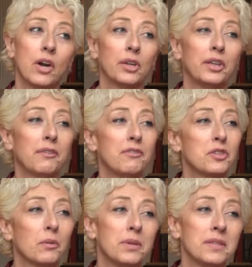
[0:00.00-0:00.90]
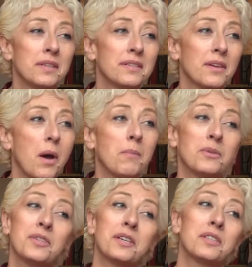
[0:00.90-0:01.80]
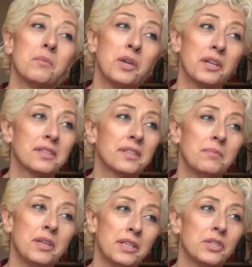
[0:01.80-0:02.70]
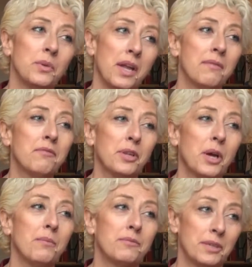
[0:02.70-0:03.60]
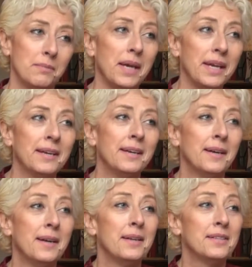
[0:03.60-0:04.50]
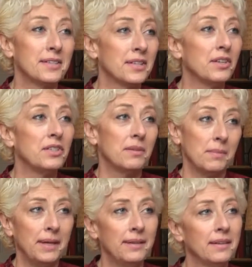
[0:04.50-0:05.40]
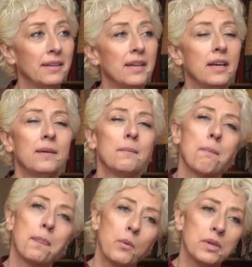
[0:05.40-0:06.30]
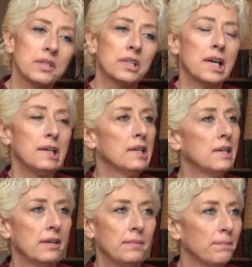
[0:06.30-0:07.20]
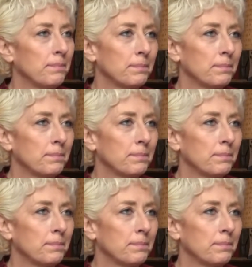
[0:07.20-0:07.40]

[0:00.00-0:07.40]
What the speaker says: Hardly official business. Almost like someone had slipped it into an envelope to me to send it to me. There wasn't a lot in it.